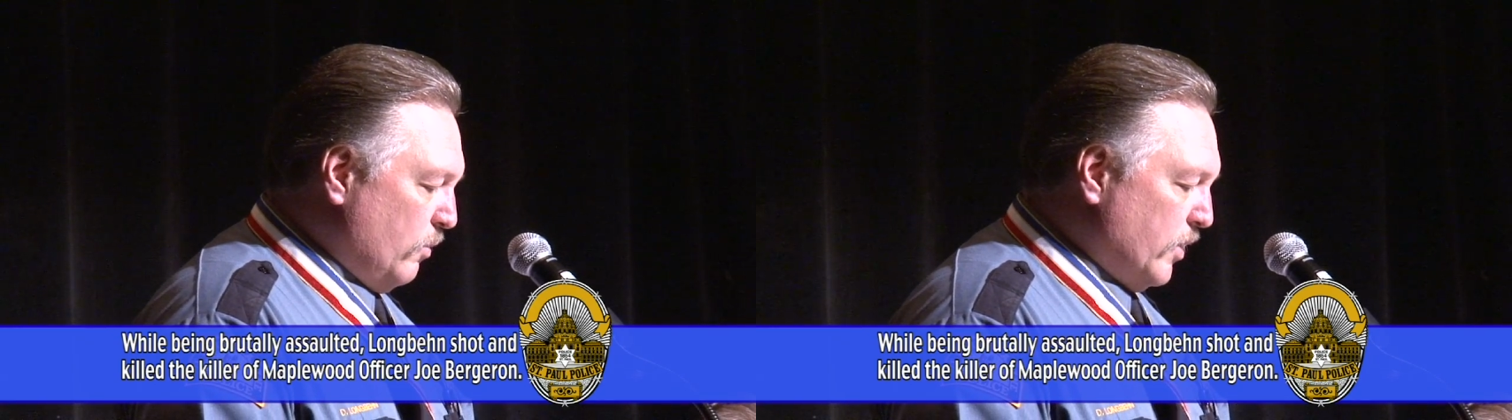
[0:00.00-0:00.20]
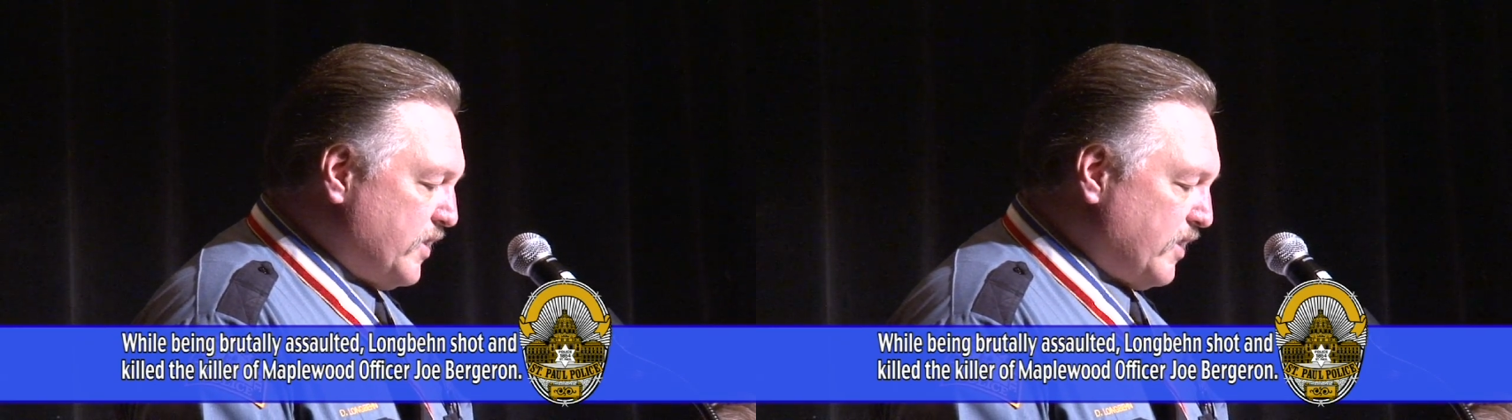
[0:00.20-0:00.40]

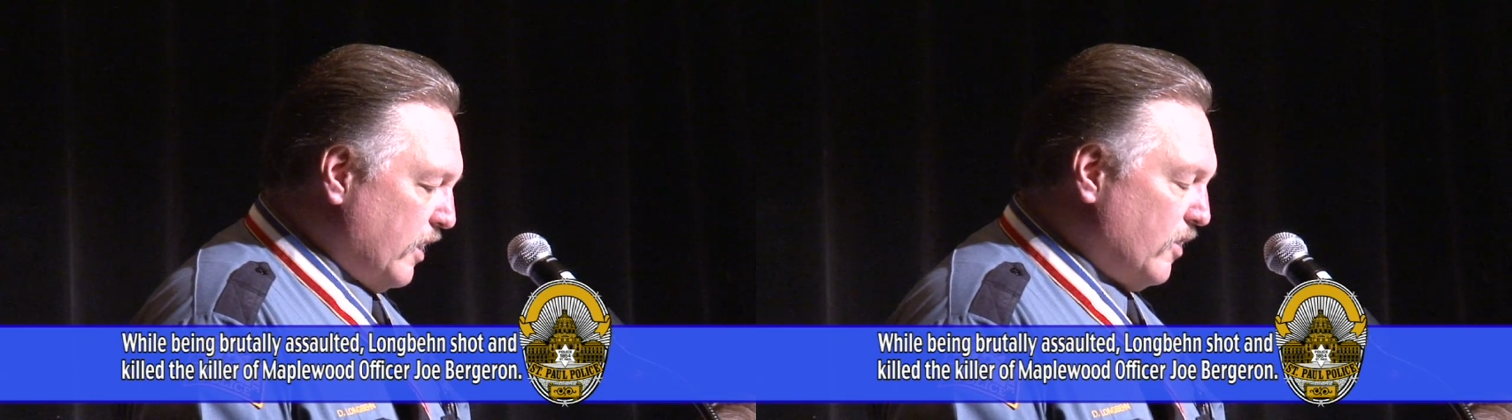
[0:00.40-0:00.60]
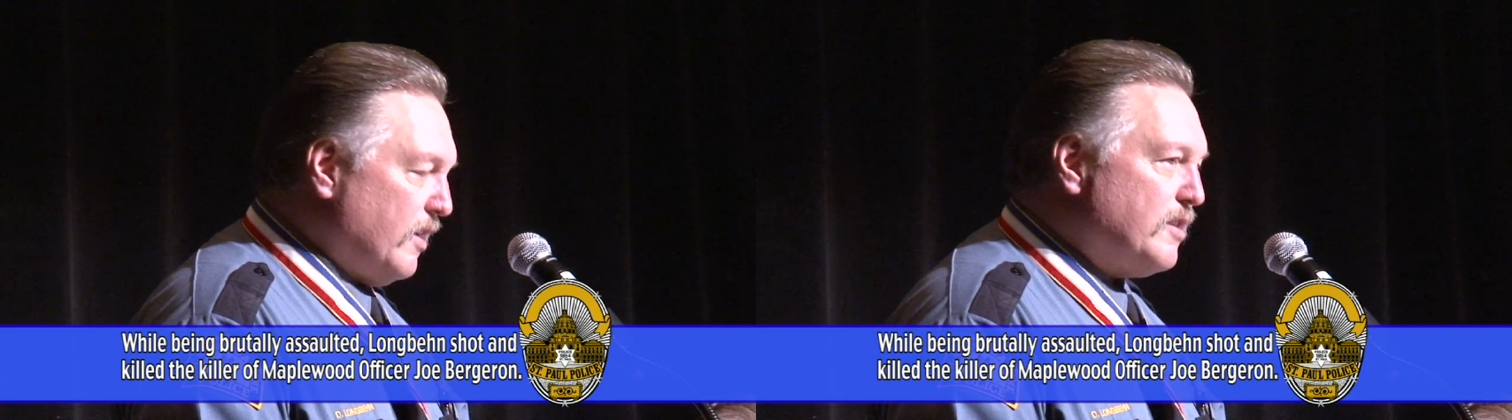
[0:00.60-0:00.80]
What
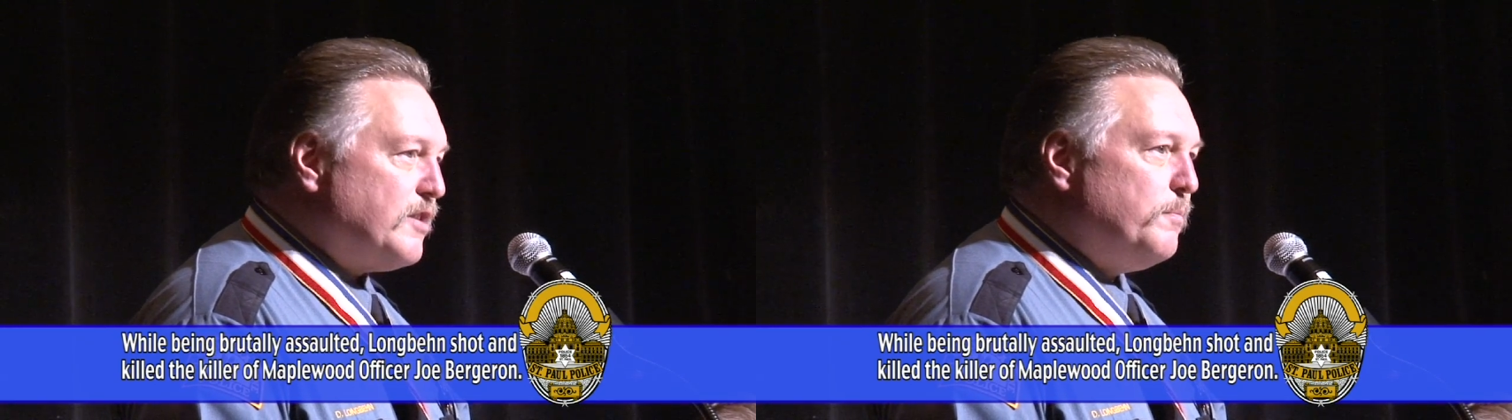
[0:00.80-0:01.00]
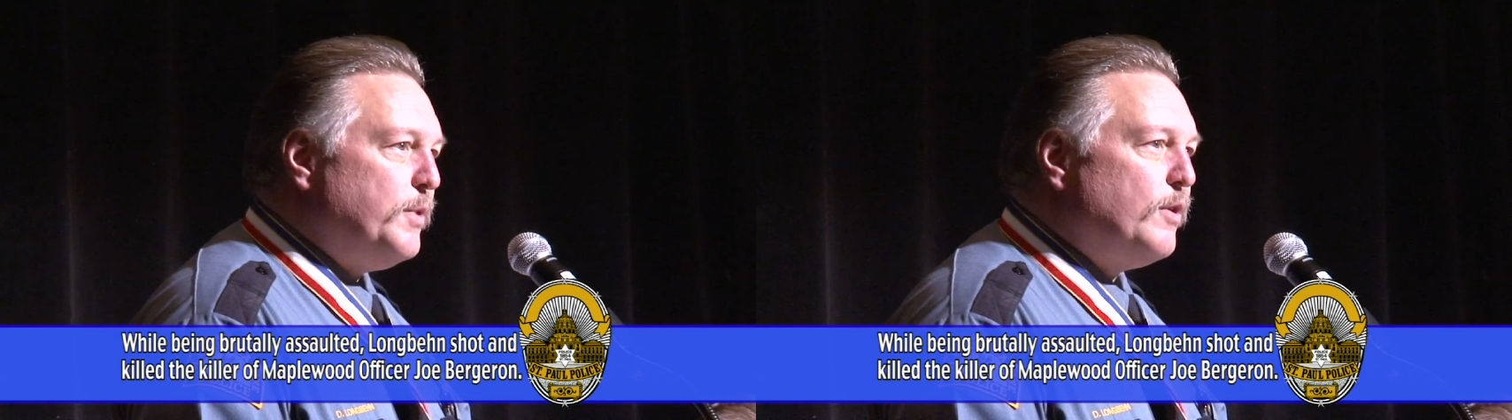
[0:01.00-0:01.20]
started
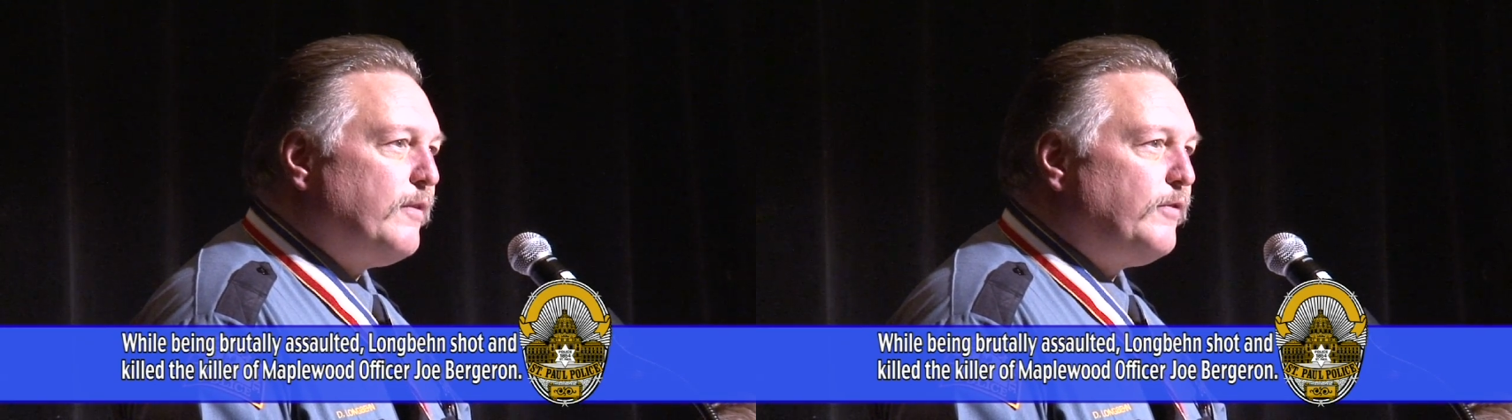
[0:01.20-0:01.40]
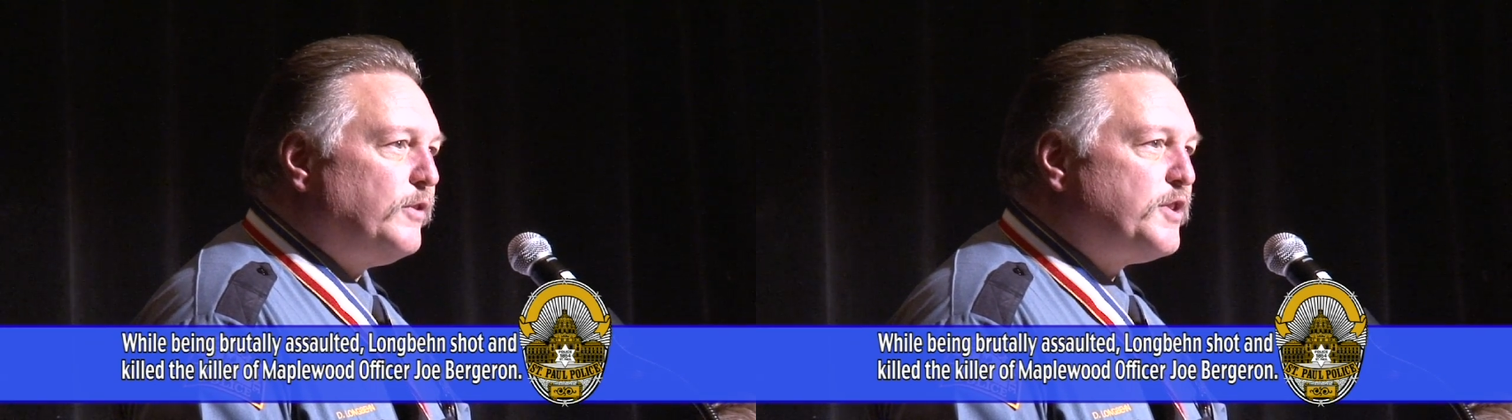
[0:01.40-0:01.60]
as a
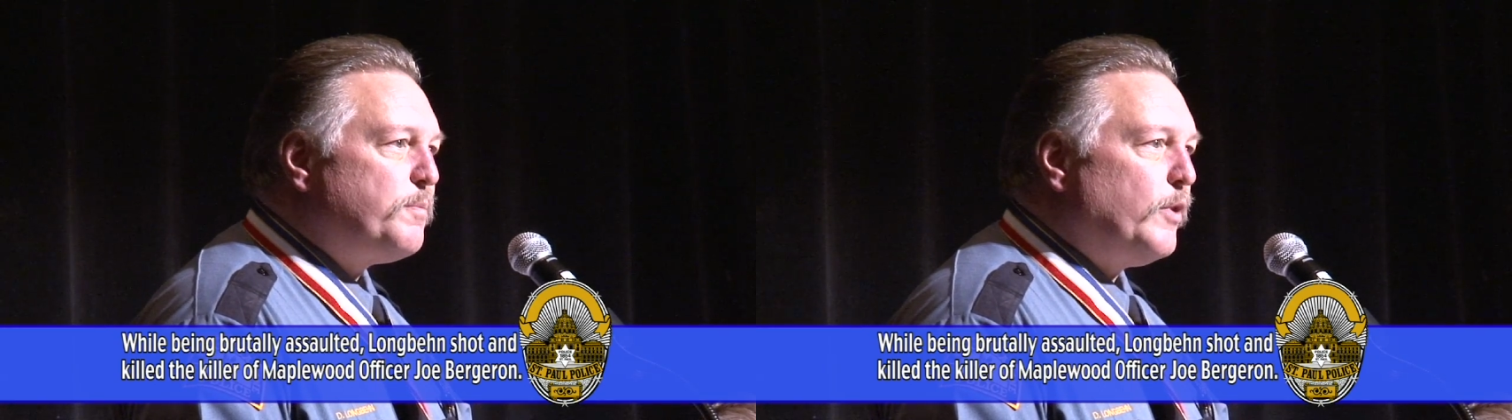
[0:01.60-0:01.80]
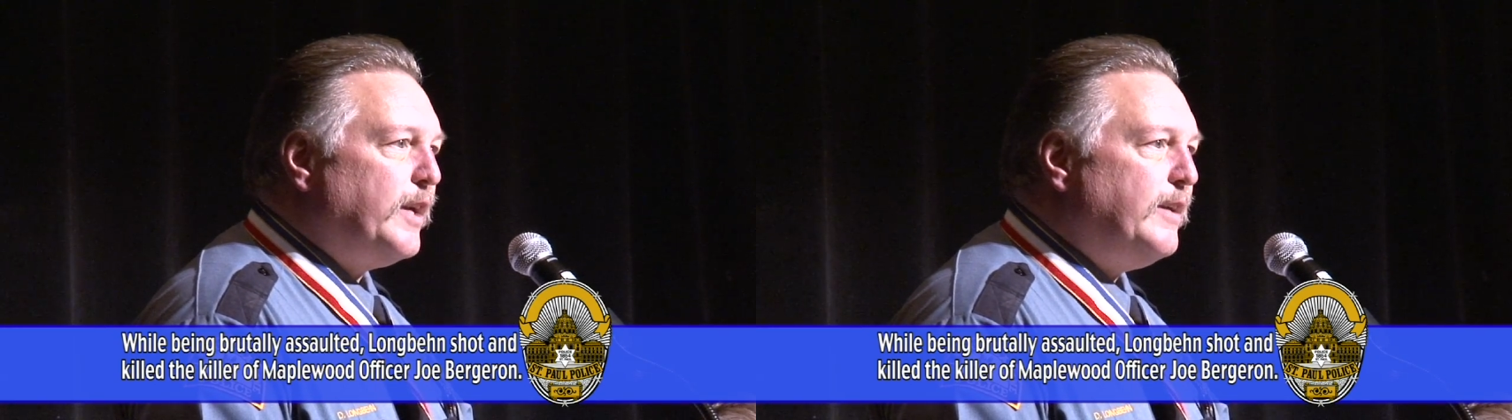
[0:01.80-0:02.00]
beautiful
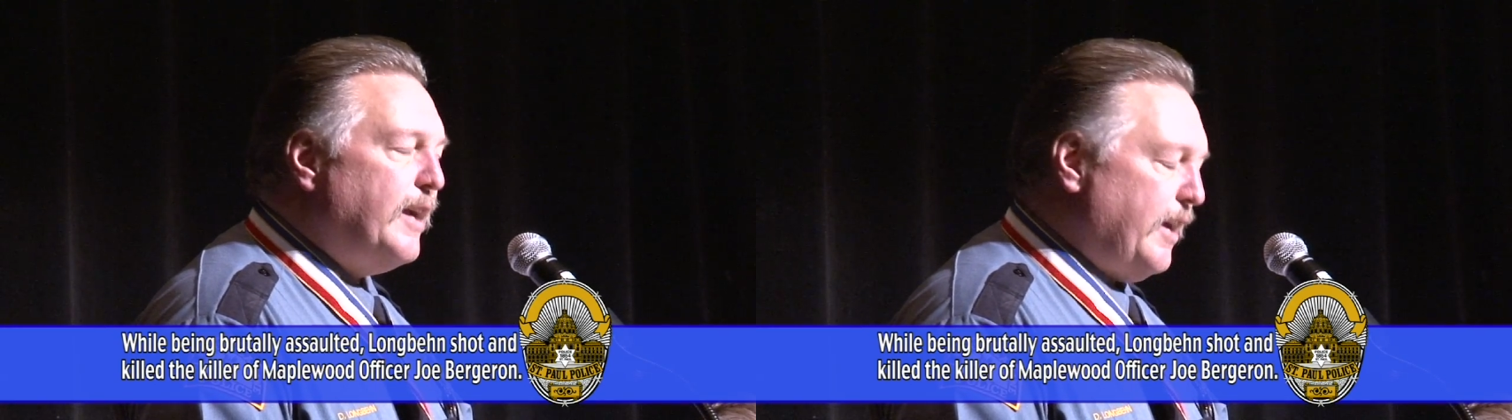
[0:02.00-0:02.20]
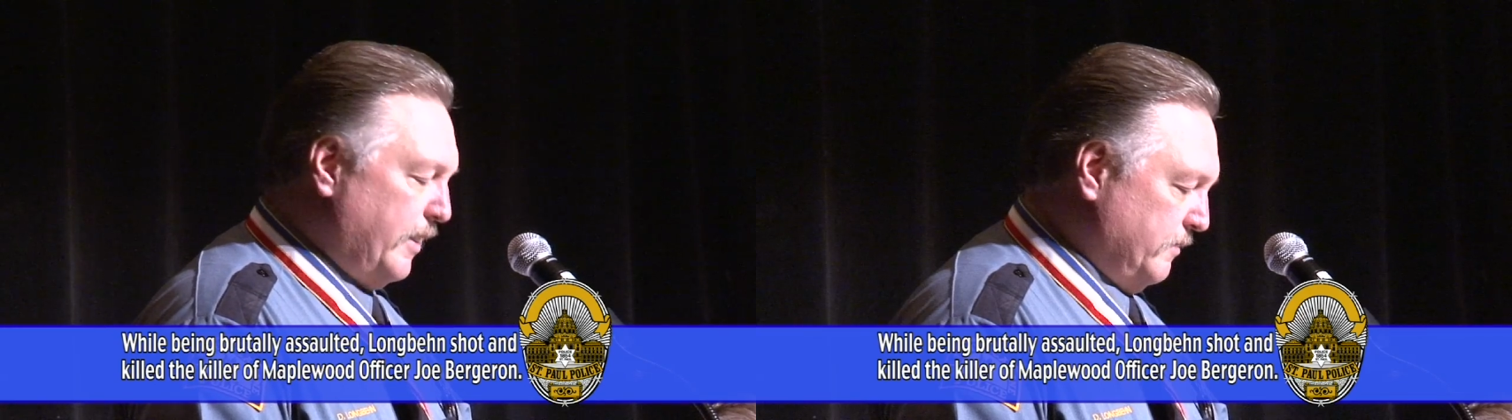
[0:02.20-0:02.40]
spring
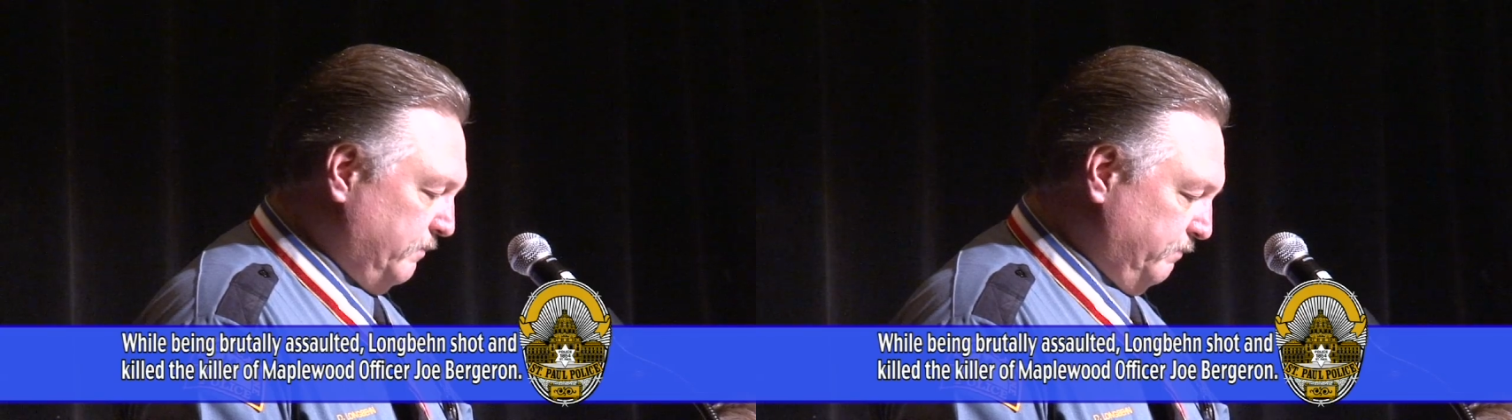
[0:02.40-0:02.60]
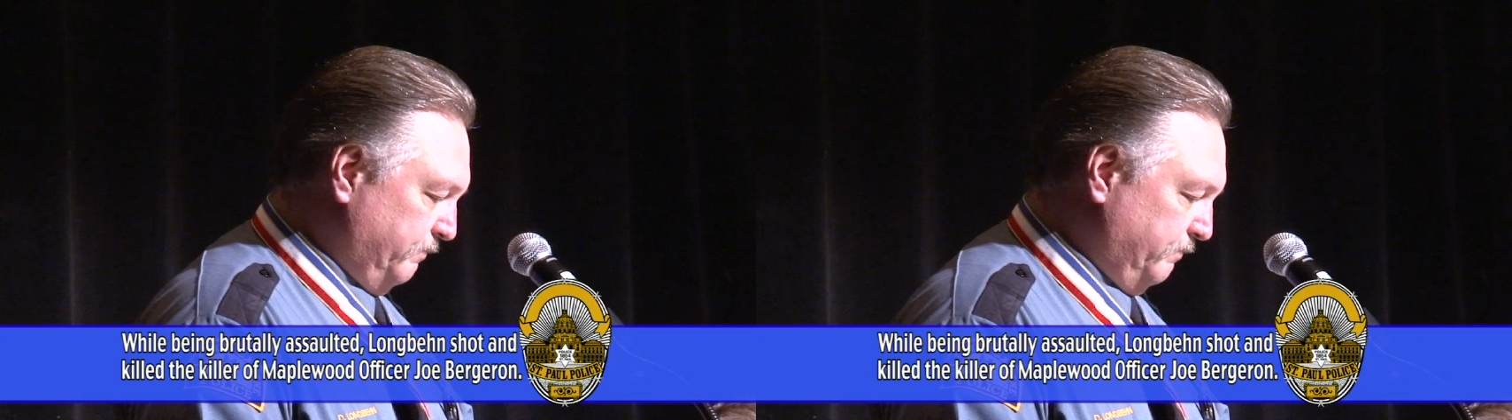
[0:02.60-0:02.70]
day